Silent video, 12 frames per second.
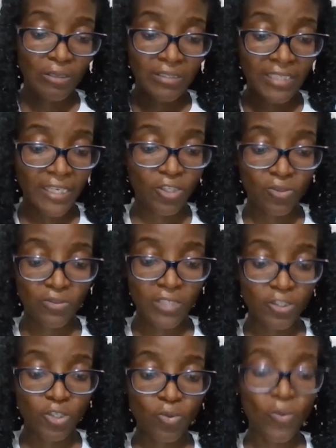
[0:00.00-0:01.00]

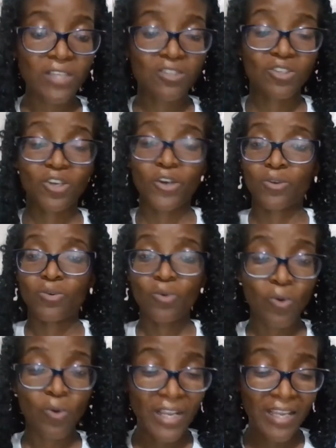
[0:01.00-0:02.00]
tell you where to go.
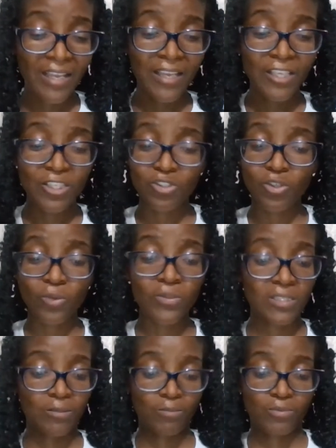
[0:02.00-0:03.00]
So
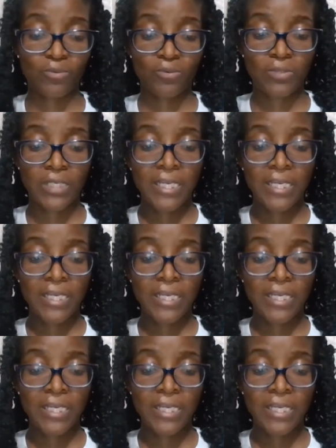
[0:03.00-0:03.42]
simple.